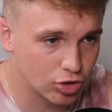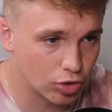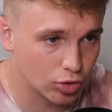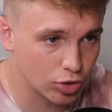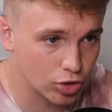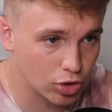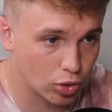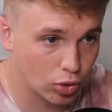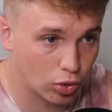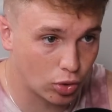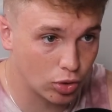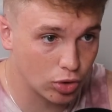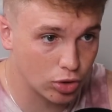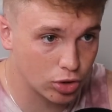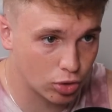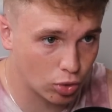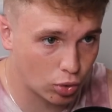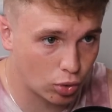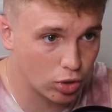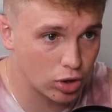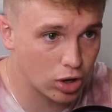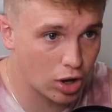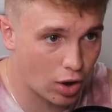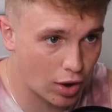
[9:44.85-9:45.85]

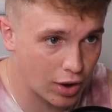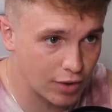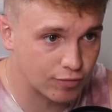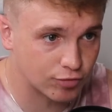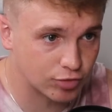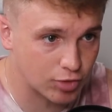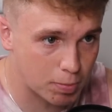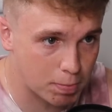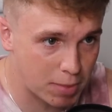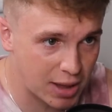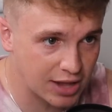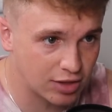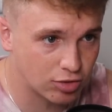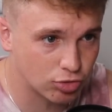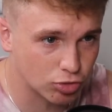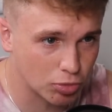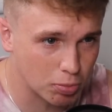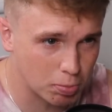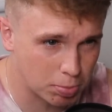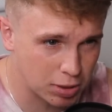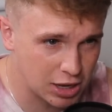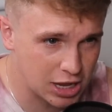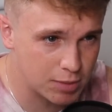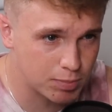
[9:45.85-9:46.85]
your life depends
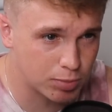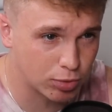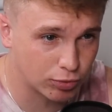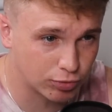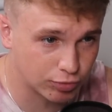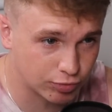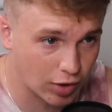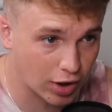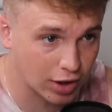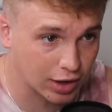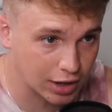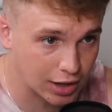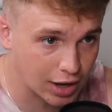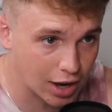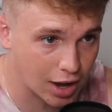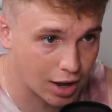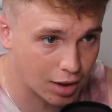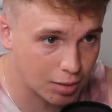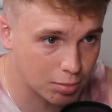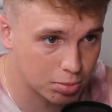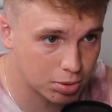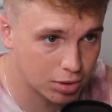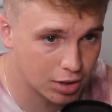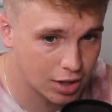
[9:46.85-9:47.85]
on people fucking
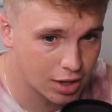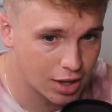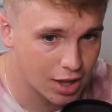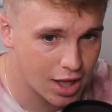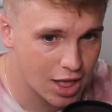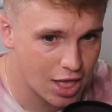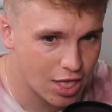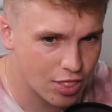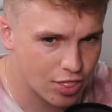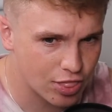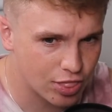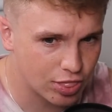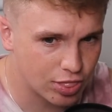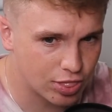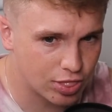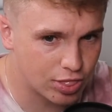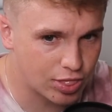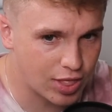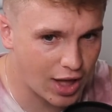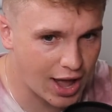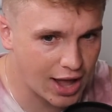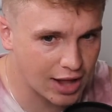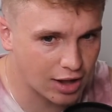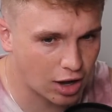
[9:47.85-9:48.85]
up.
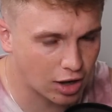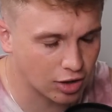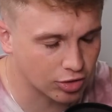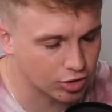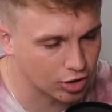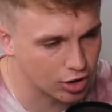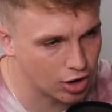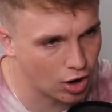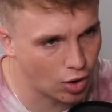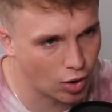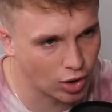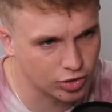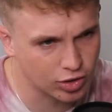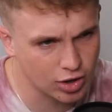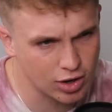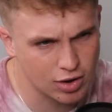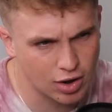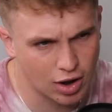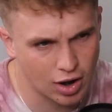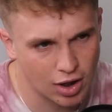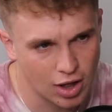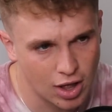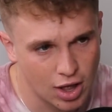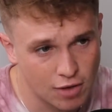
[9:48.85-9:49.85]
That I don't know.
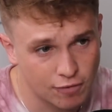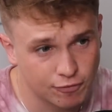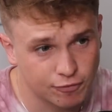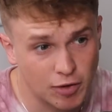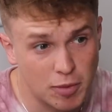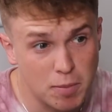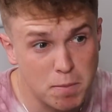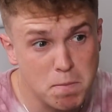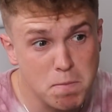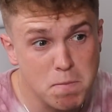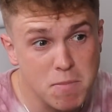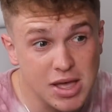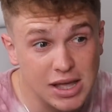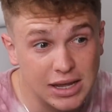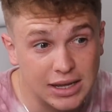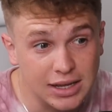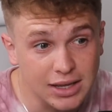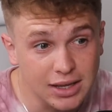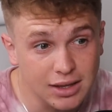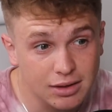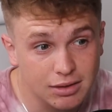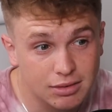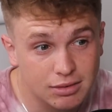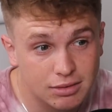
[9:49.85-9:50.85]
For
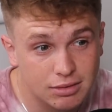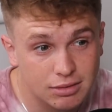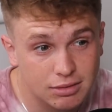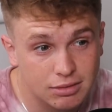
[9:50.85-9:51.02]
me,